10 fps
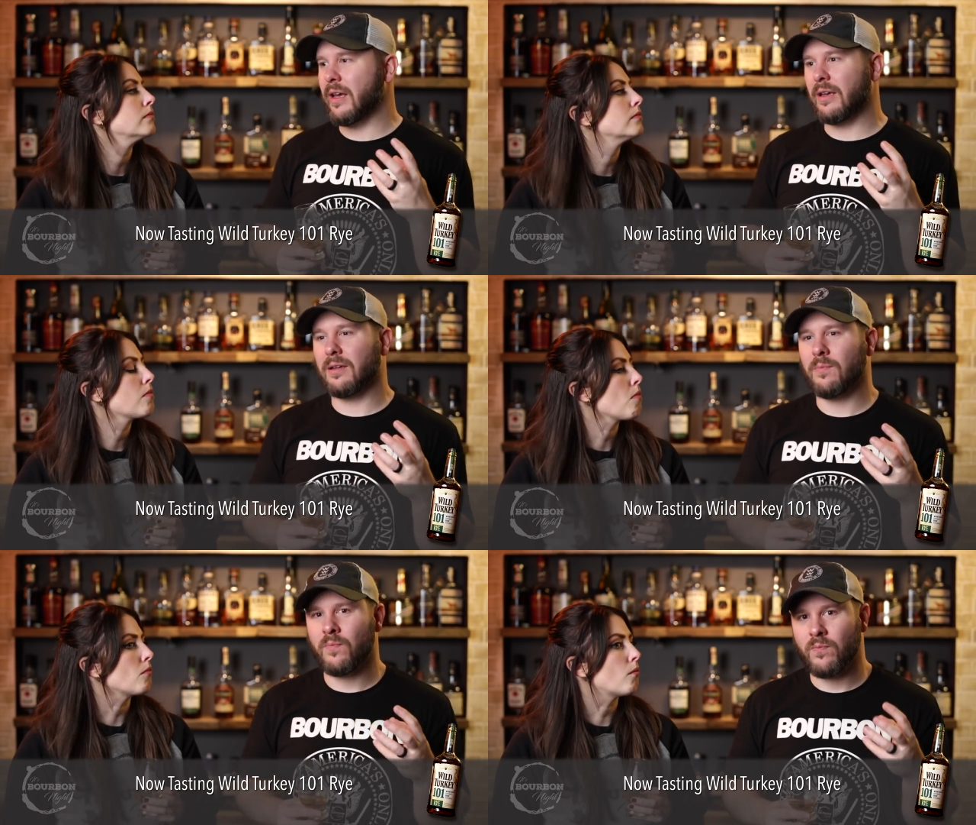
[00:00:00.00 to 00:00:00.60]

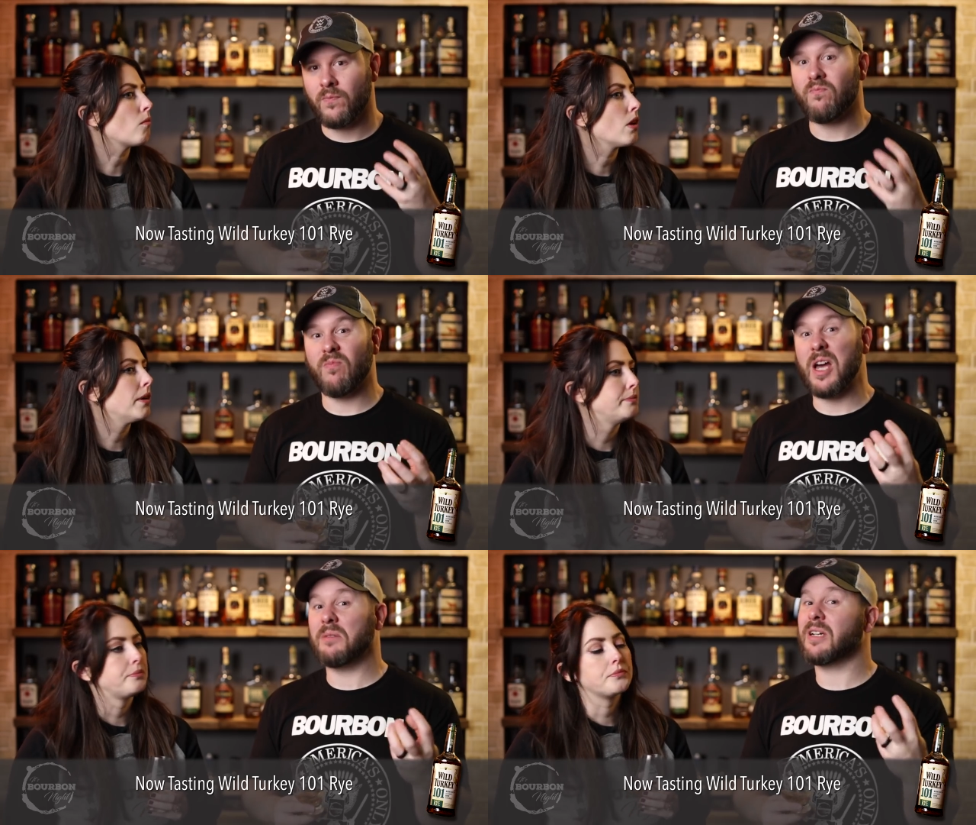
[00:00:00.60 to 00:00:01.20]
Speaker 1: like,
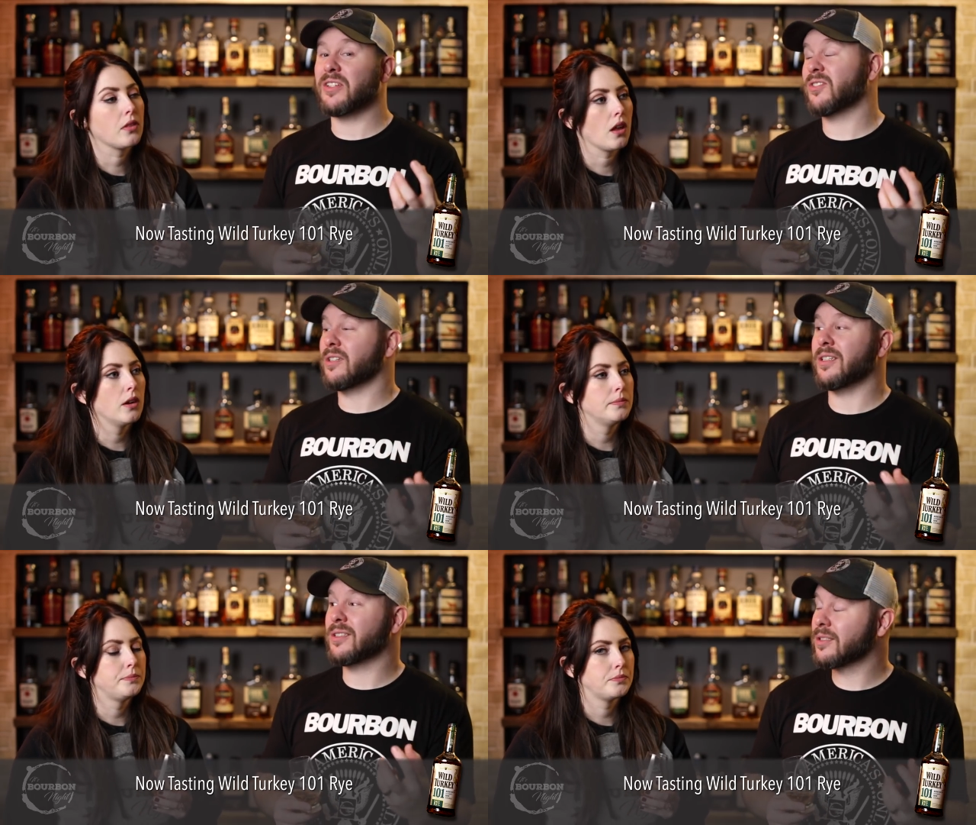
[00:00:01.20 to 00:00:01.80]
I'm kind of
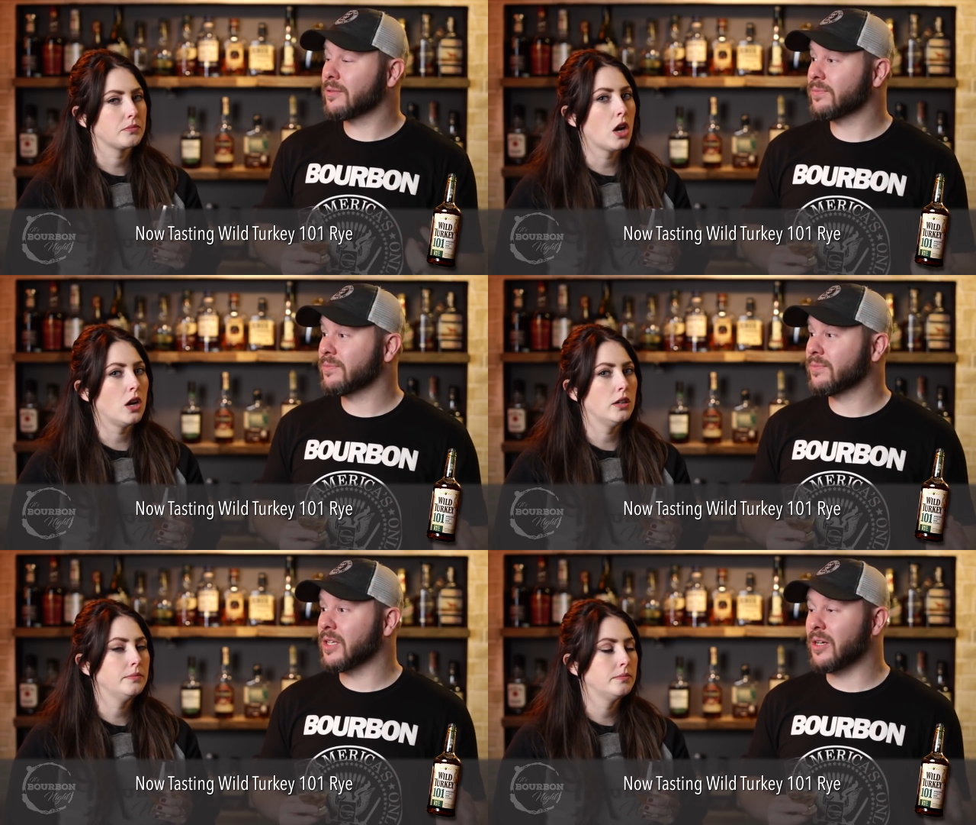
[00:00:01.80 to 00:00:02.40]
serious.
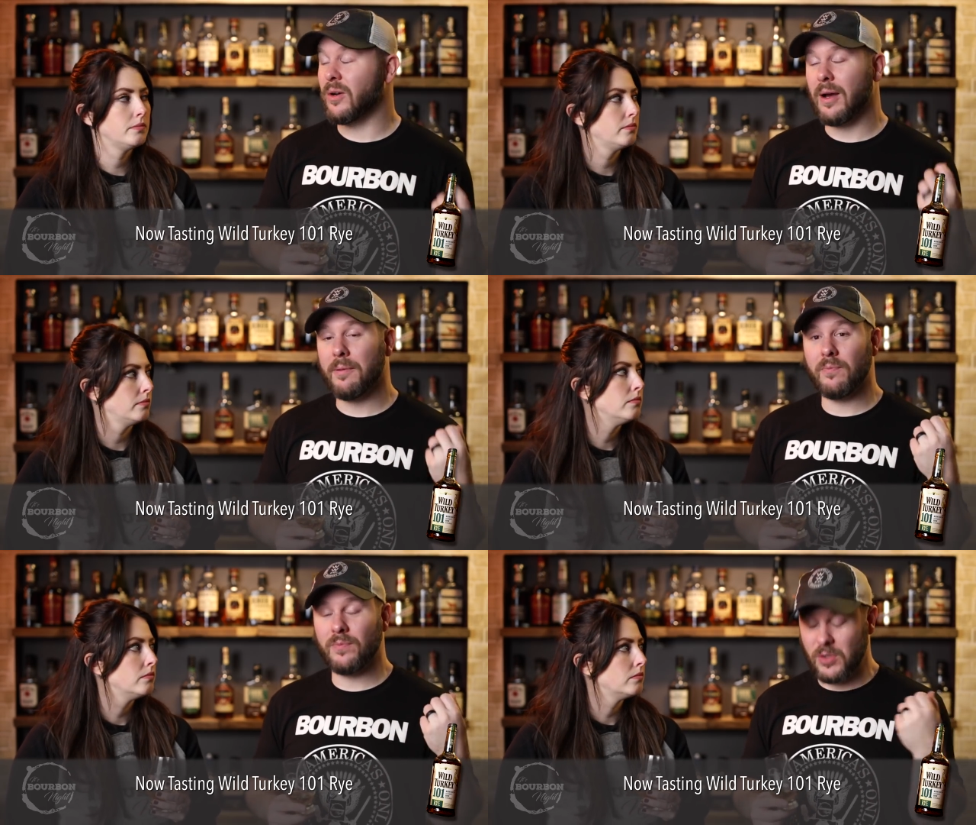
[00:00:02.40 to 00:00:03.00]
Uh -huh. You
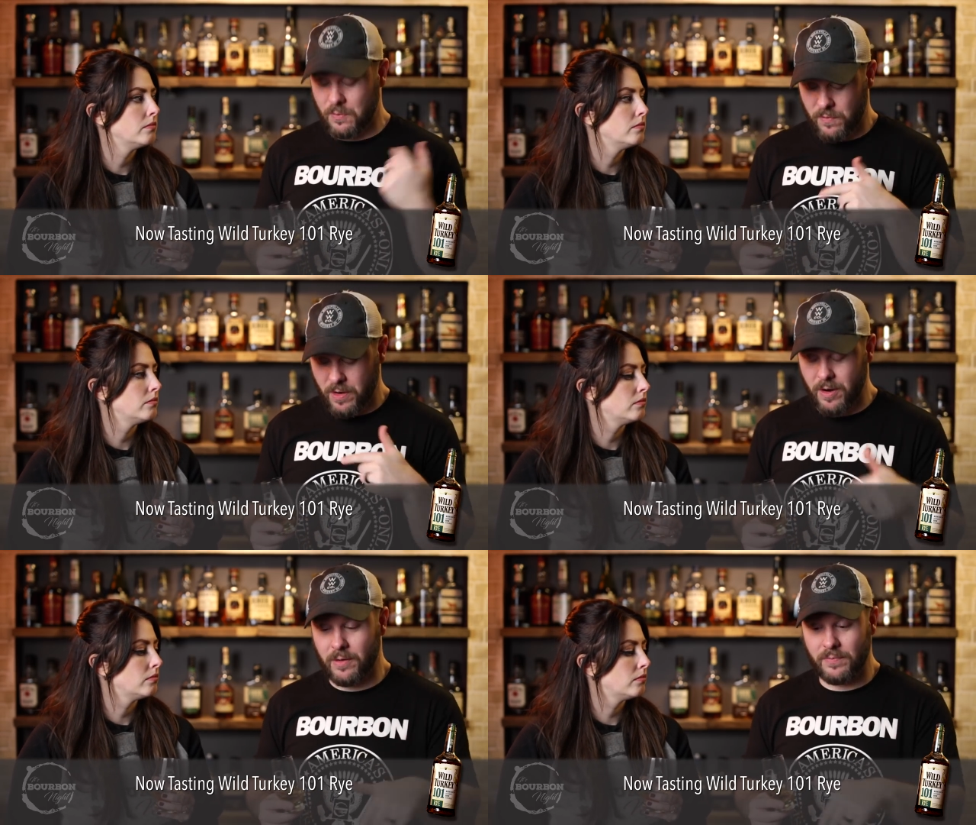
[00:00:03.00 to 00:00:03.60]
know, I'm so
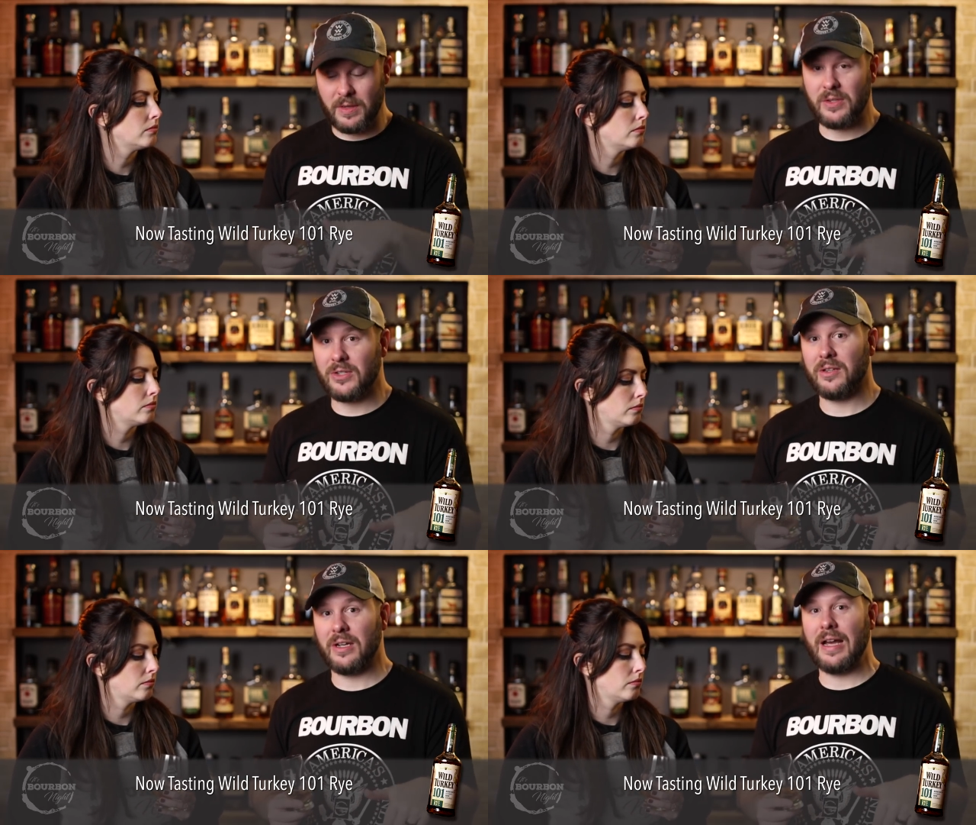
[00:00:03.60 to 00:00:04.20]
far than
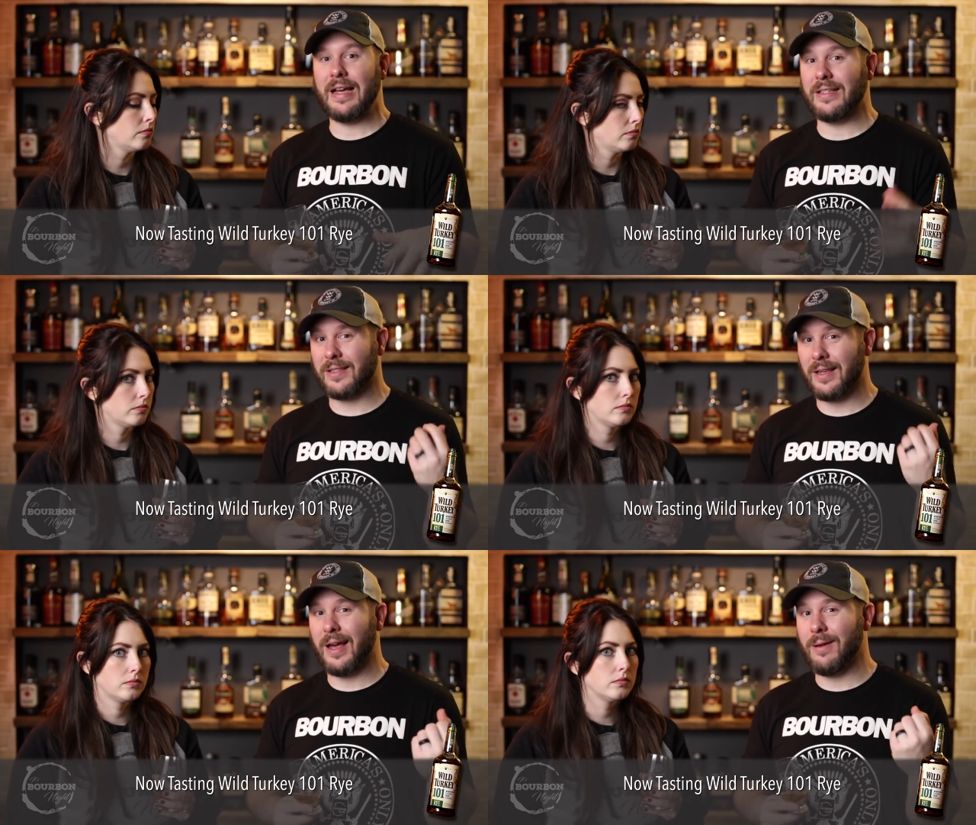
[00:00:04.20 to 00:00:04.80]
these other
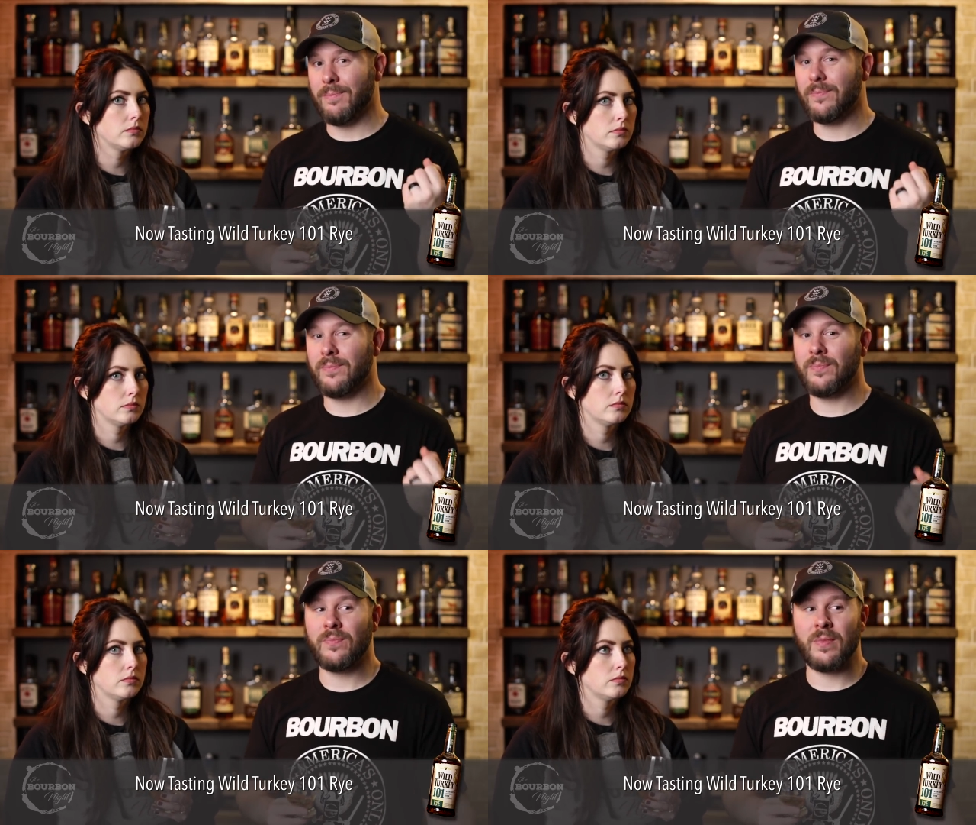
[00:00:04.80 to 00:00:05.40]
guys.
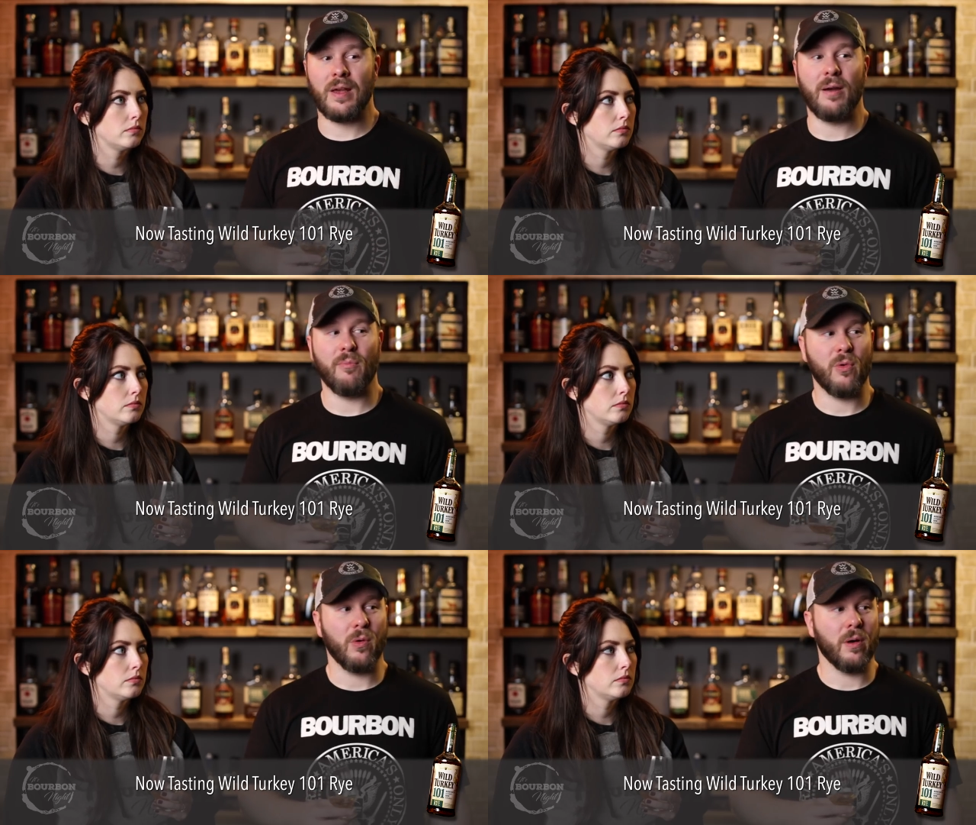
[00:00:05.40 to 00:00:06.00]
I'm
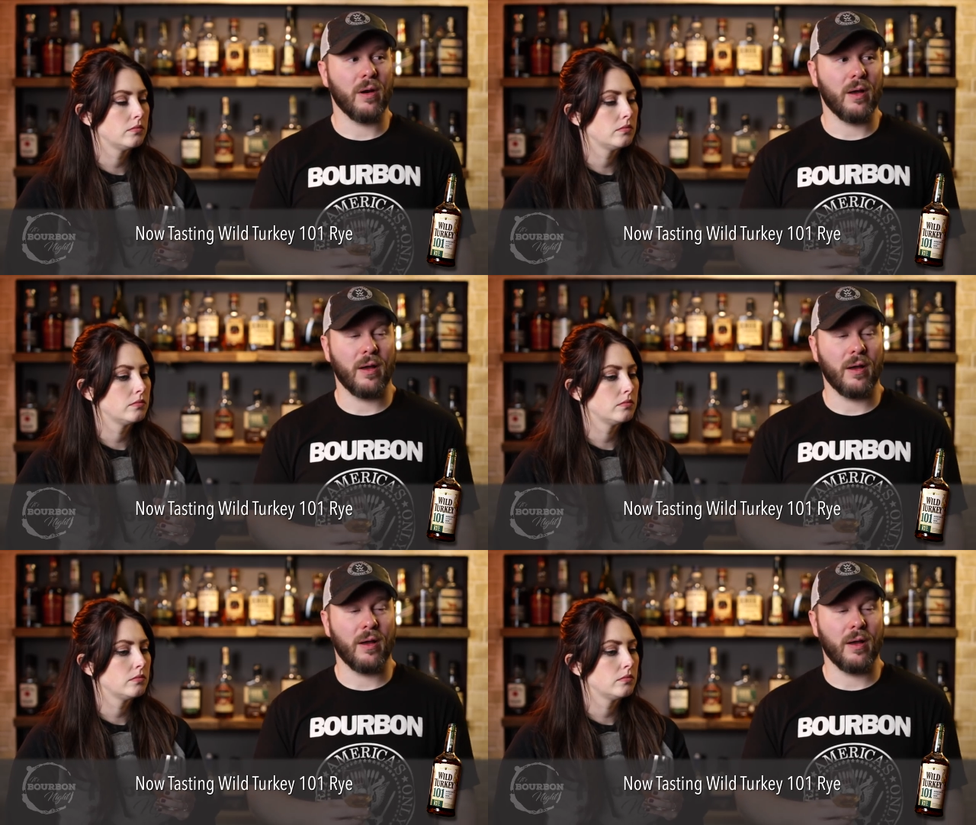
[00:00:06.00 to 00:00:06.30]
I'm more